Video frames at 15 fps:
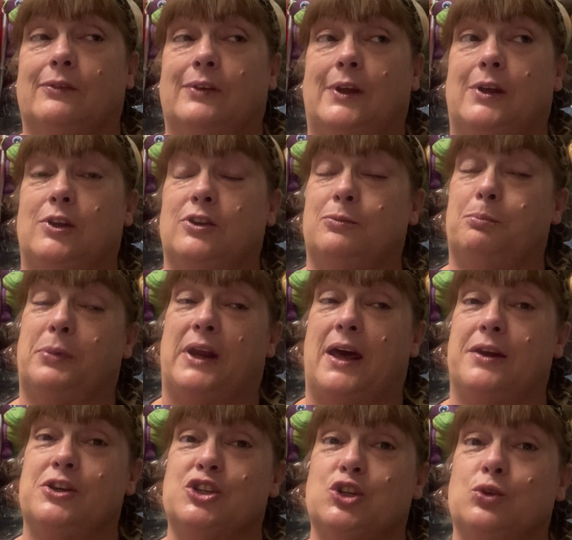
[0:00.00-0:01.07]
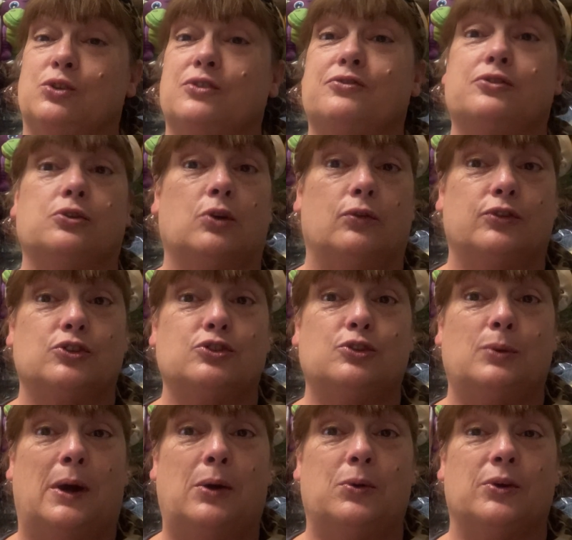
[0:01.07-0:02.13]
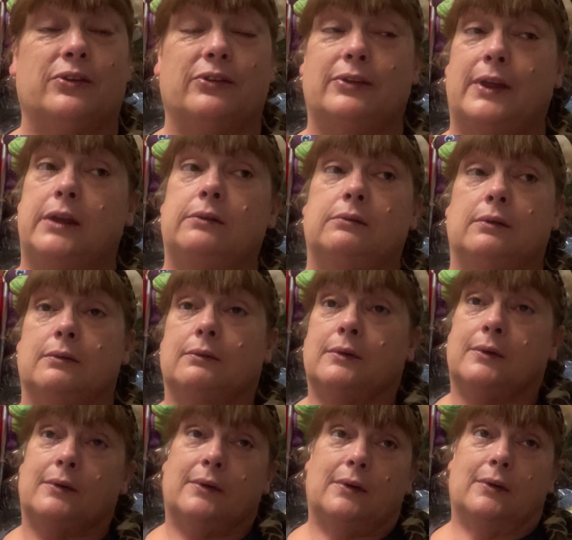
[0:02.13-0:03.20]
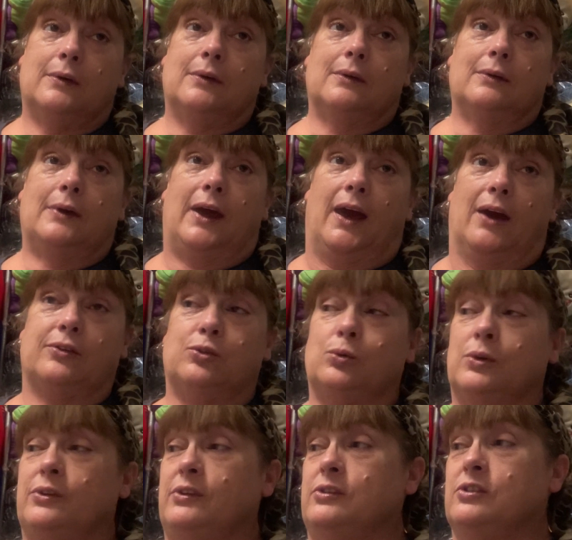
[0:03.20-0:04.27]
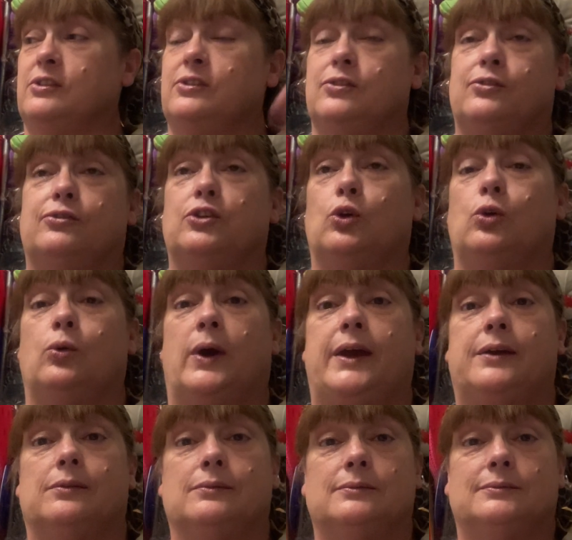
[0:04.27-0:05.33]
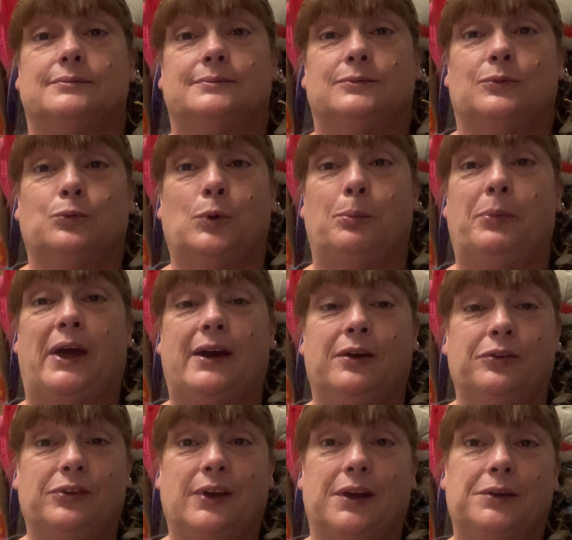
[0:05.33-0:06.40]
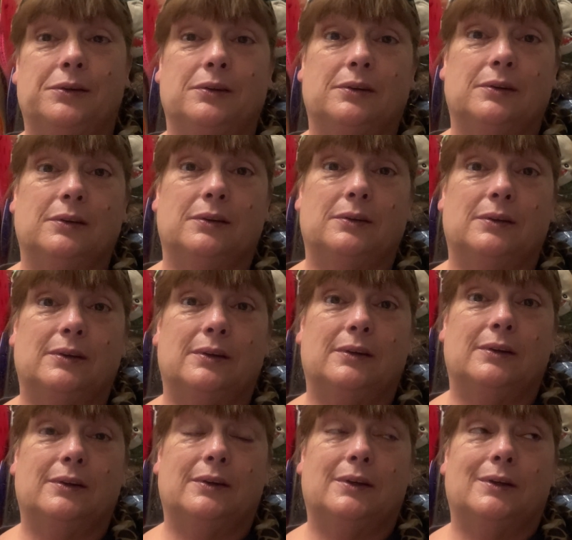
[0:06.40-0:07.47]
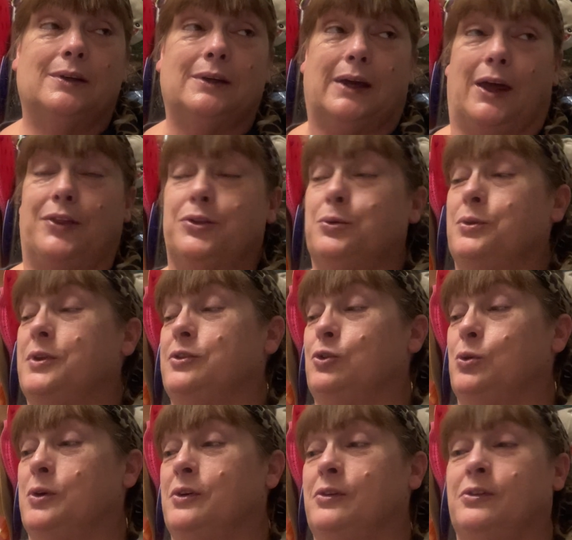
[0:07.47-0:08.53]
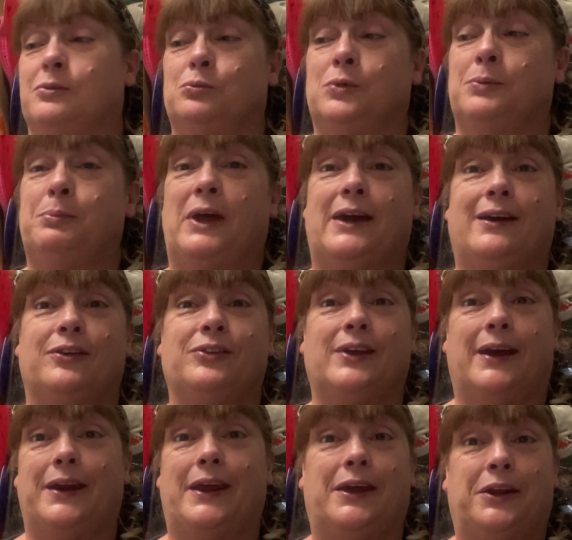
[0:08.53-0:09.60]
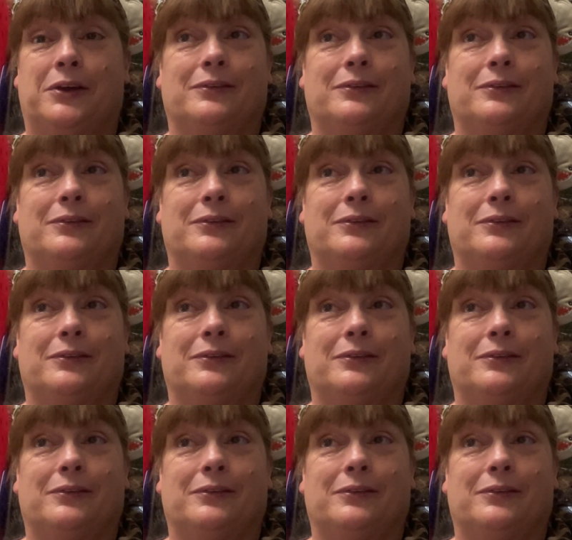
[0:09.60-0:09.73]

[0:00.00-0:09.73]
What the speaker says: He's been on his shoulder for over 2 hours, and then afterwards he just flew away, went back outside, got through the doors and went back outside.